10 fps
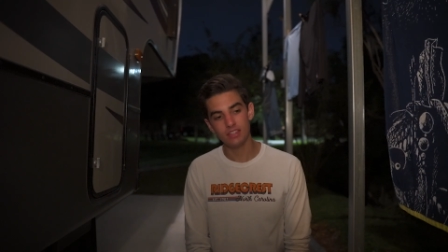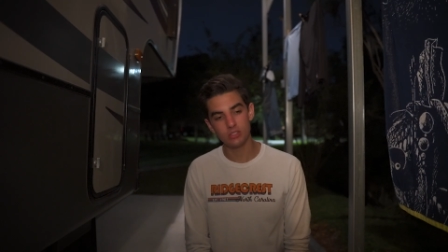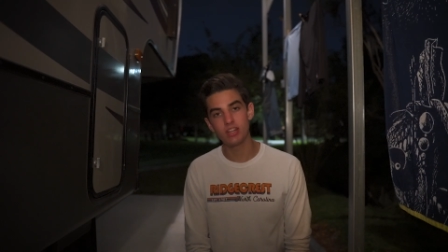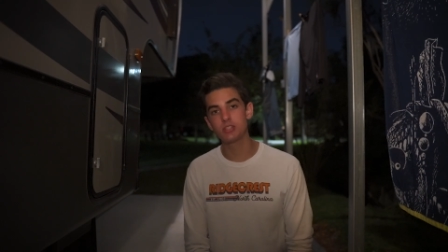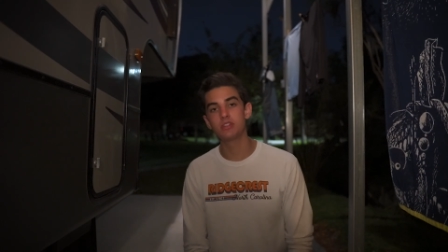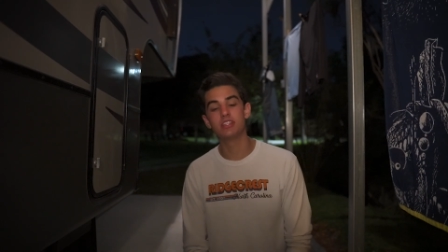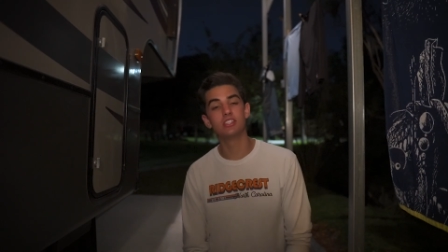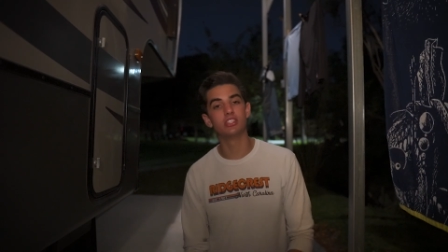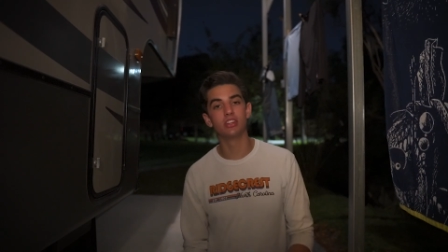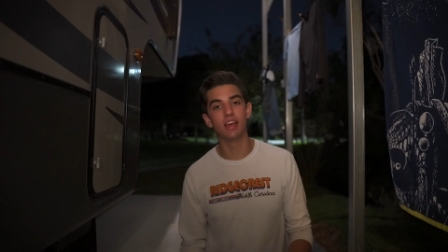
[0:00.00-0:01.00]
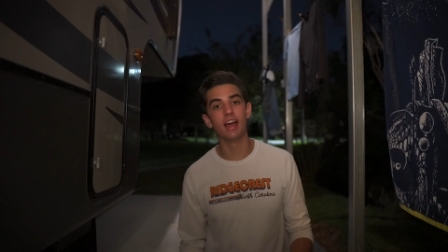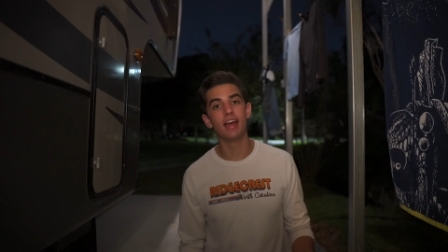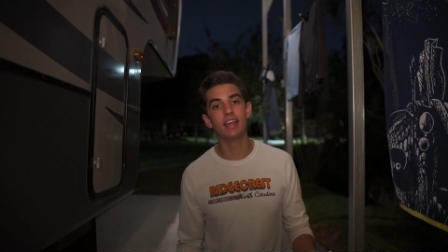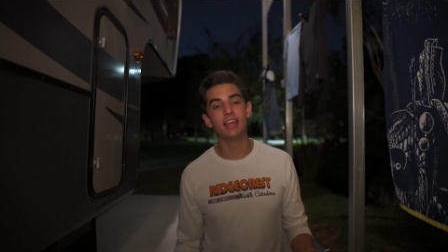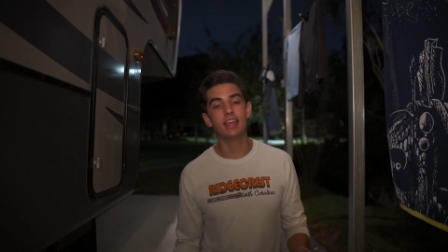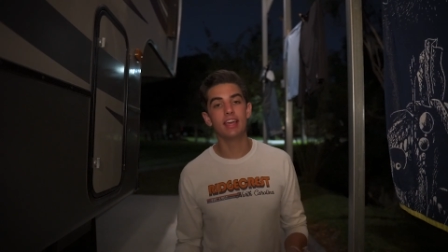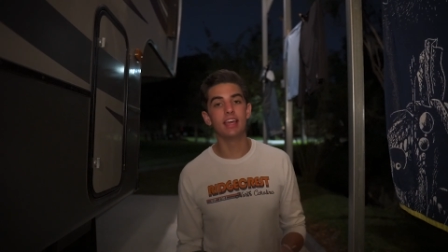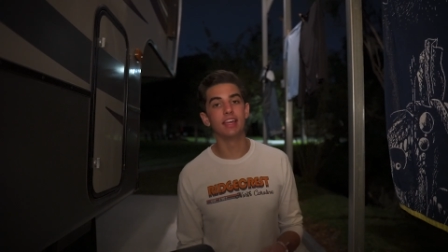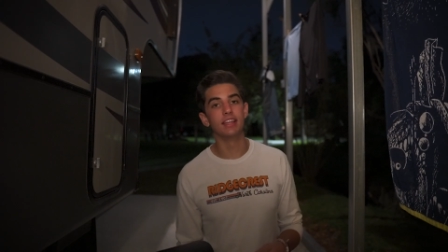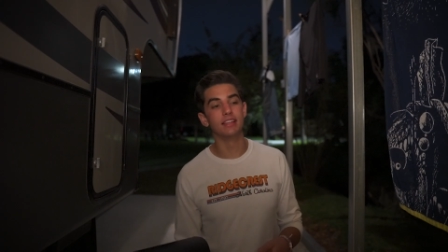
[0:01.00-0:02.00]
So I just wanted to share that
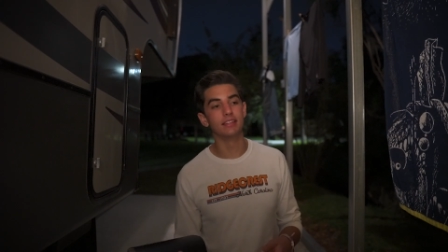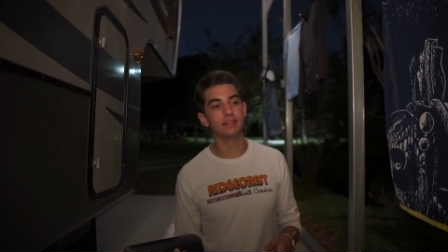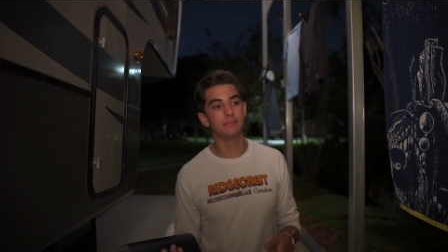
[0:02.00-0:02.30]
and